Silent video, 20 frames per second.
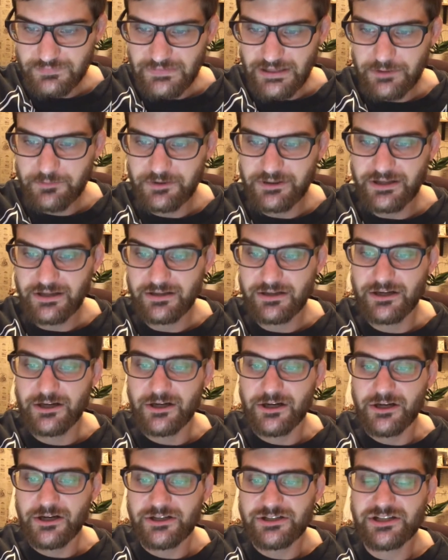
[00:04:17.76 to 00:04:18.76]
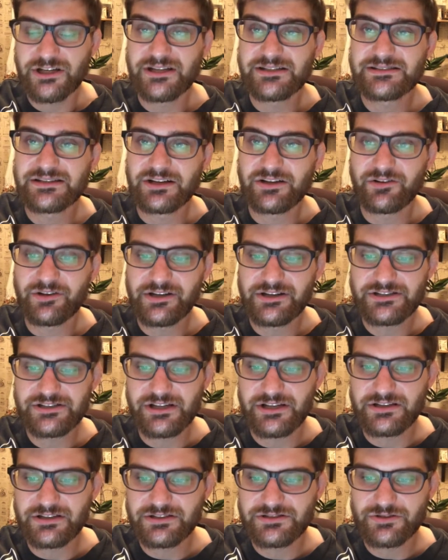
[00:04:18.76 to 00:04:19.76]
but then she gets the clinch
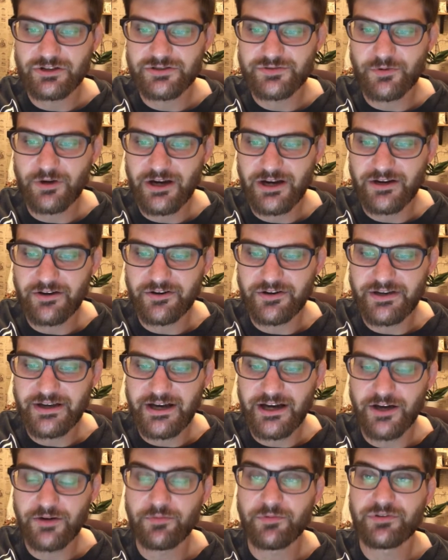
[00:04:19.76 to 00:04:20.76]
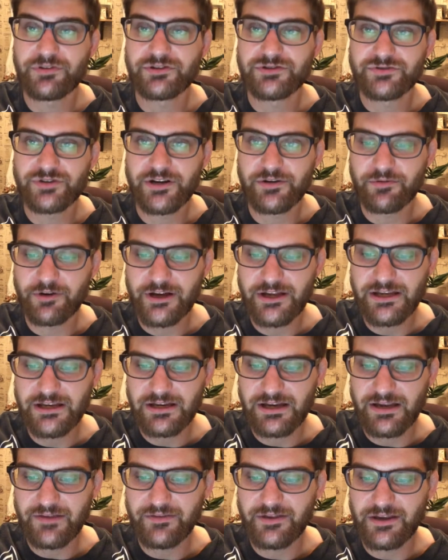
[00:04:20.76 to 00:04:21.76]
and starts walking her down with a straight right,
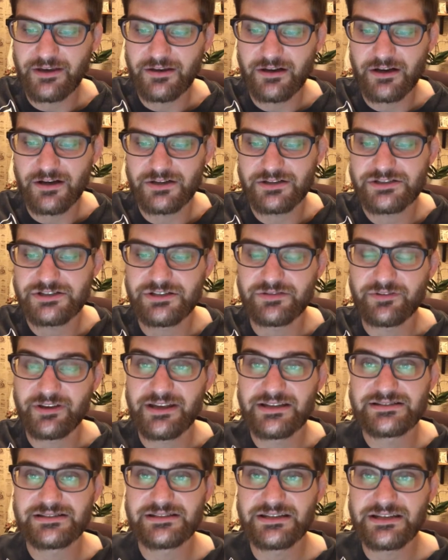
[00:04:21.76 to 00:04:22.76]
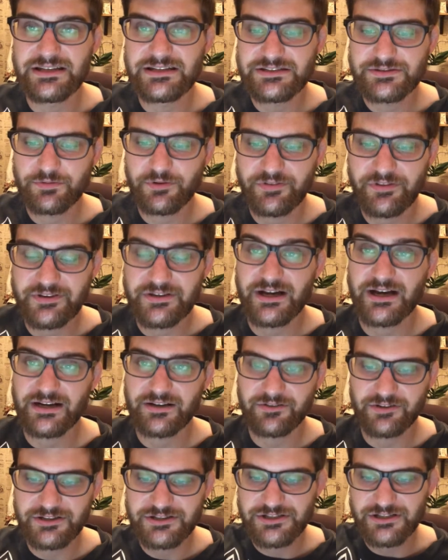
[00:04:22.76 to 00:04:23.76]
and then she lands knees with the tie
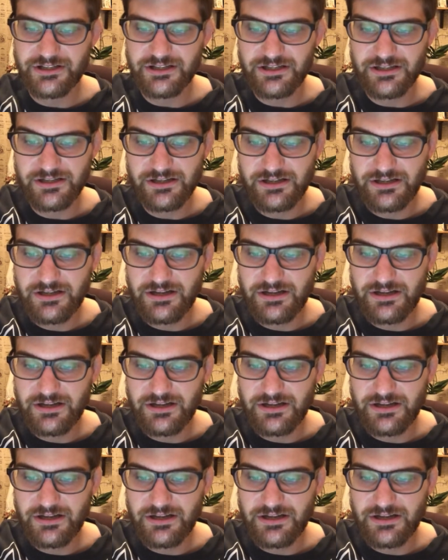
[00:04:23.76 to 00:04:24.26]
clinch again,